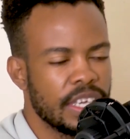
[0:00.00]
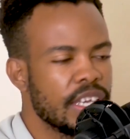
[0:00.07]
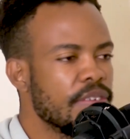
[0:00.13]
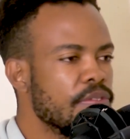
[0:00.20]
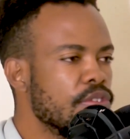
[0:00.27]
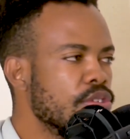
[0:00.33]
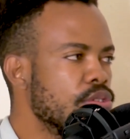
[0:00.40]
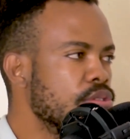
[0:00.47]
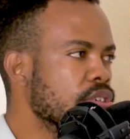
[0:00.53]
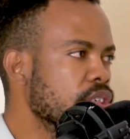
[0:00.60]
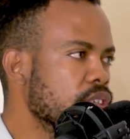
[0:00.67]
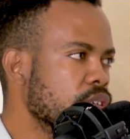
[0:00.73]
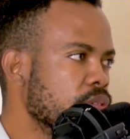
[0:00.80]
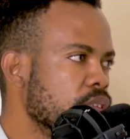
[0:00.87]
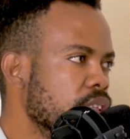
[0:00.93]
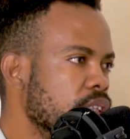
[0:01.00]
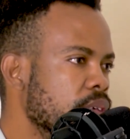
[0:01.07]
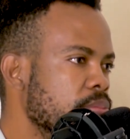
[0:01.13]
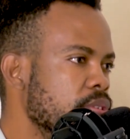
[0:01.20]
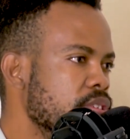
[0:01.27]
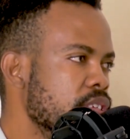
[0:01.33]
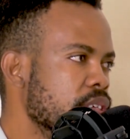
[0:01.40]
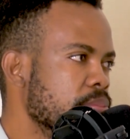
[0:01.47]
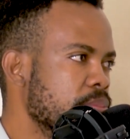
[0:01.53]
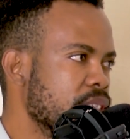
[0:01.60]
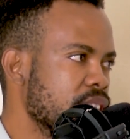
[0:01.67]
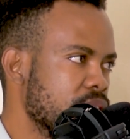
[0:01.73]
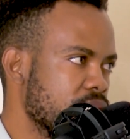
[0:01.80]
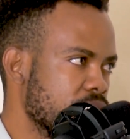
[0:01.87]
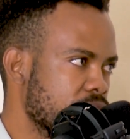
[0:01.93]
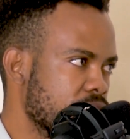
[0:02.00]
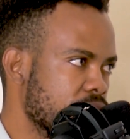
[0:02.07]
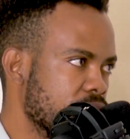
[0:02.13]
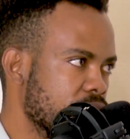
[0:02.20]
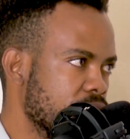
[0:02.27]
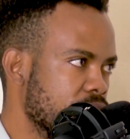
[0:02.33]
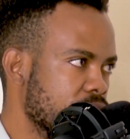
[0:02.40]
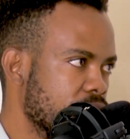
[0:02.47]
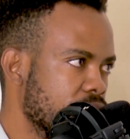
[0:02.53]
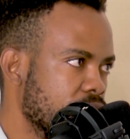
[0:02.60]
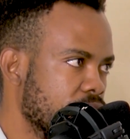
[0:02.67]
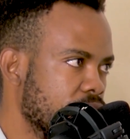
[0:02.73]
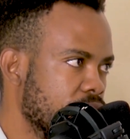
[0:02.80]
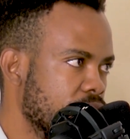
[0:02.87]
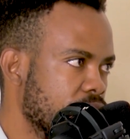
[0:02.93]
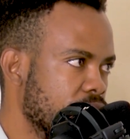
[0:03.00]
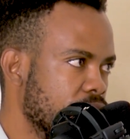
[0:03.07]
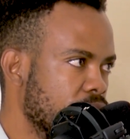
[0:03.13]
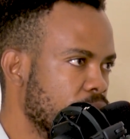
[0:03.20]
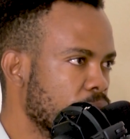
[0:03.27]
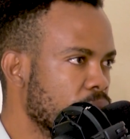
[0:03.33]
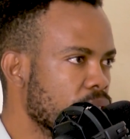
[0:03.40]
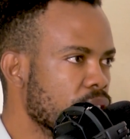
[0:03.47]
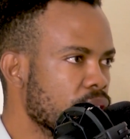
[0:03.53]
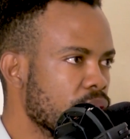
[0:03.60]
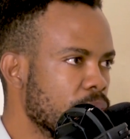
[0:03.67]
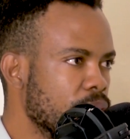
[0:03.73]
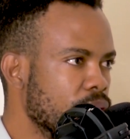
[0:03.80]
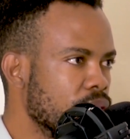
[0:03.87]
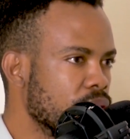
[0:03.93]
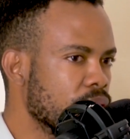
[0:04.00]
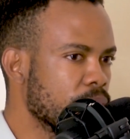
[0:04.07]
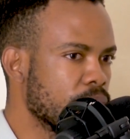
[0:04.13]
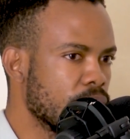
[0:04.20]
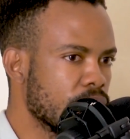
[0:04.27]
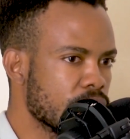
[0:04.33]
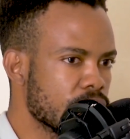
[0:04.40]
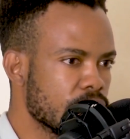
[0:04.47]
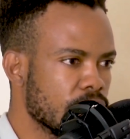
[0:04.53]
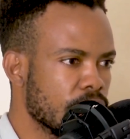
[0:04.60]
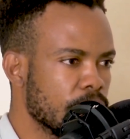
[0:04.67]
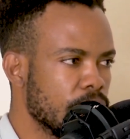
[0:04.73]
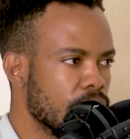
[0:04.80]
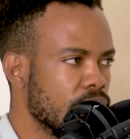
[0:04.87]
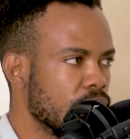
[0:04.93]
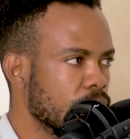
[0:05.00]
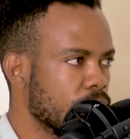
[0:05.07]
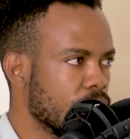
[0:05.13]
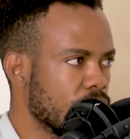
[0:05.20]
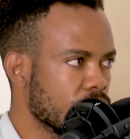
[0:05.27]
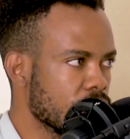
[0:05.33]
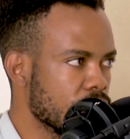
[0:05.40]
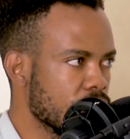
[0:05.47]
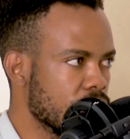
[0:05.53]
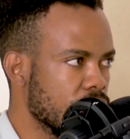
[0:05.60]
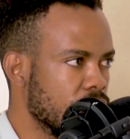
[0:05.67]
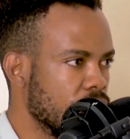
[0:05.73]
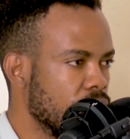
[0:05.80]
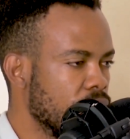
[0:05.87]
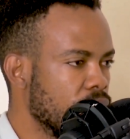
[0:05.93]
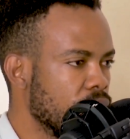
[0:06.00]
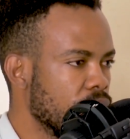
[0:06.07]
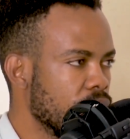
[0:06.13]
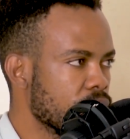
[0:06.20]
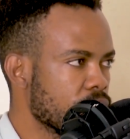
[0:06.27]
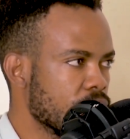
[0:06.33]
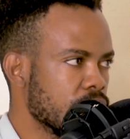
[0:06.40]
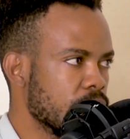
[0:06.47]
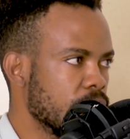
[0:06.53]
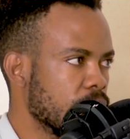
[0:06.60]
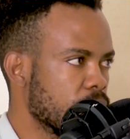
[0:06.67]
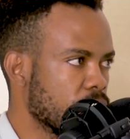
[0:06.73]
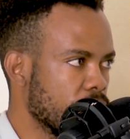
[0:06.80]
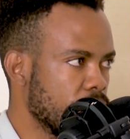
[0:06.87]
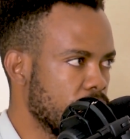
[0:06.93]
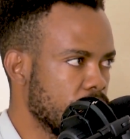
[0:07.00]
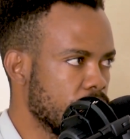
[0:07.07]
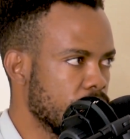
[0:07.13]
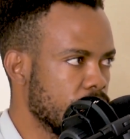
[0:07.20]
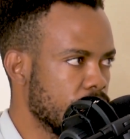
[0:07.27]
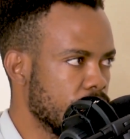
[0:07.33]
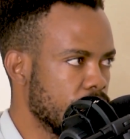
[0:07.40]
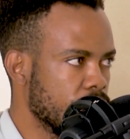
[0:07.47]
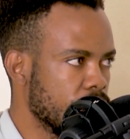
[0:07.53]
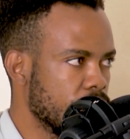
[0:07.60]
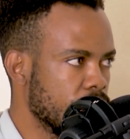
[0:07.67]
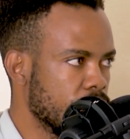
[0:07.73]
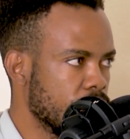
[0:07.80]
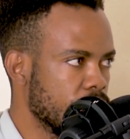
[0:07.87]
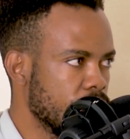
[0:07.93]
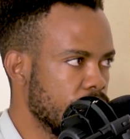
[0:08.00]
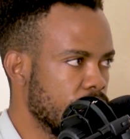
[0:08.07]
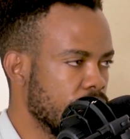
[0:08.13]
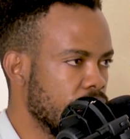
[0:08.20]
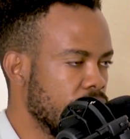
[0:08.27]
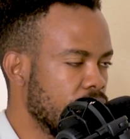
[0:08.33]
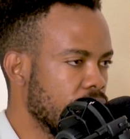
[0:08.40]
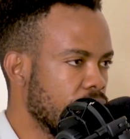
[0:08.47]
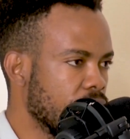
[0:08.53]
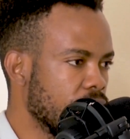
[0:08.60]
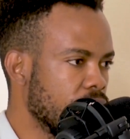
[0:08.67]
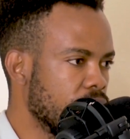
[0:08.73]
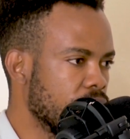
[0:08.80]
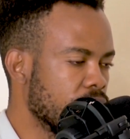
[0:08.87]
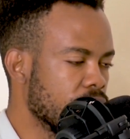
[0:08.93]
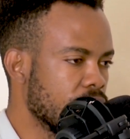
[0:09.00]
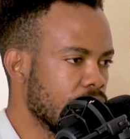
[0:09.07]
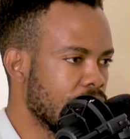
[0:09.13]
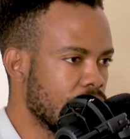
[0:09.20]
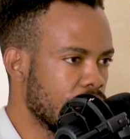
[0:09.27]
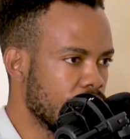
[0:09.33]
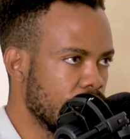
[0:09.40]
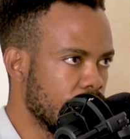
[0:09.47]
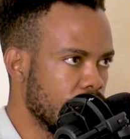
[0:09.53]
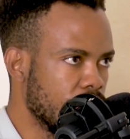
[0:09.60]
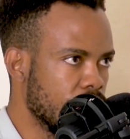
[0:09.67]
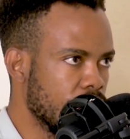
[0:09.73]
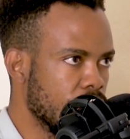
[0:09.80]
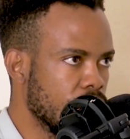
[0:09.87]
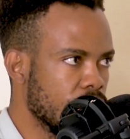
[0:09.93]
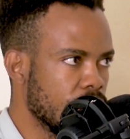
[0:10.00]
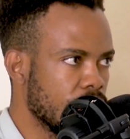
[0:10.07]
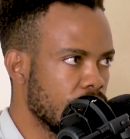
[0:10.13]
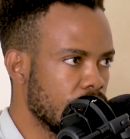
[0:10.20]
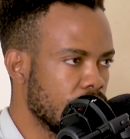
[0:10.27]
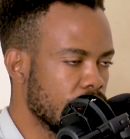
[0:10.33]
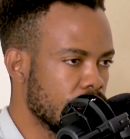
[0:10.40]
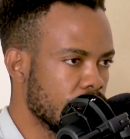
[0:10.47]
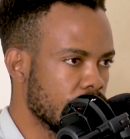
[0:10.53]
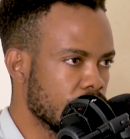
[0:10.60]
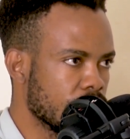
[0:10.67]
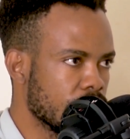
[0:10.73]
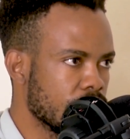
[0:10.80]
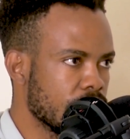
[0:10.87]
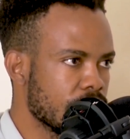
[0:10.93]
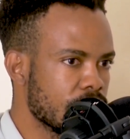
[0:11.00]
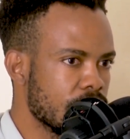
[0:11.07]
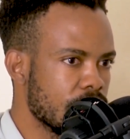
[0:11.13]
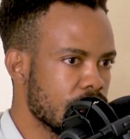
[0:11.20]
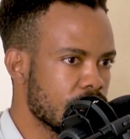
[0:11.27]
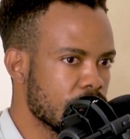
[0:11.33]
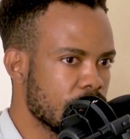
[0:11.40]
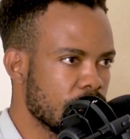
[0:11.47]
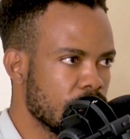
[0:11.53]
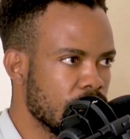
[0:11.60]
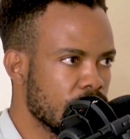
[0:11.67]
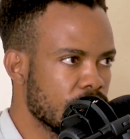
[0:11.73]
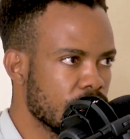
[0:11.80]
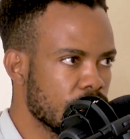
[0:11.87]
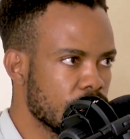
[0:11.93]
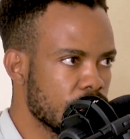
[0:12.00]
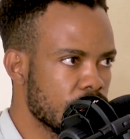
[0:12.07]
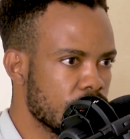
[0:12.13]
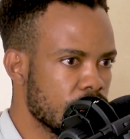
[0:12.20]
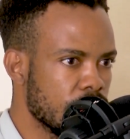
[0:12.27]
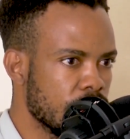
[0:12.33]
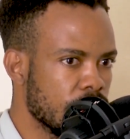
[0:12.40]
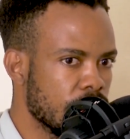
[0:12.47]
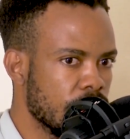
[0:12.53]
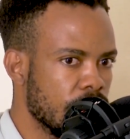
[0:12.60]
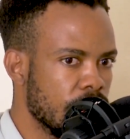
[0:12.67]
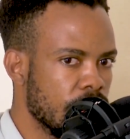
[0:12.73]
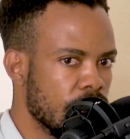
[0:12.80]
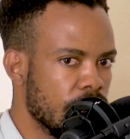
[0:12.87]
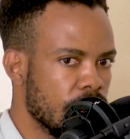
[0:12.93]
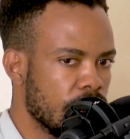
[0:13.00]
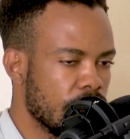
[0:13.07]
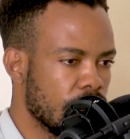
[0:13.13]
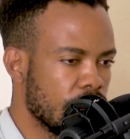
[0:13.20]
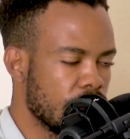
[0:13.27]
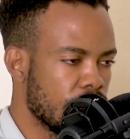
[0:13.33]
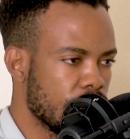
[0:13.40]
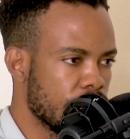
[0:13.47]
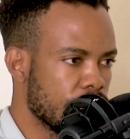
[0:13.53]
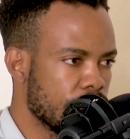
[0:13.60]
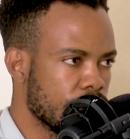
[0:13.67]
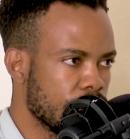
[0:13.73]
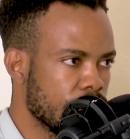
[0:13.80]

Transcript: if you do not know the music business, whether you're put in a box or not put in a box, it's going to be a problem. And now, uh, for you Feuer see, uh,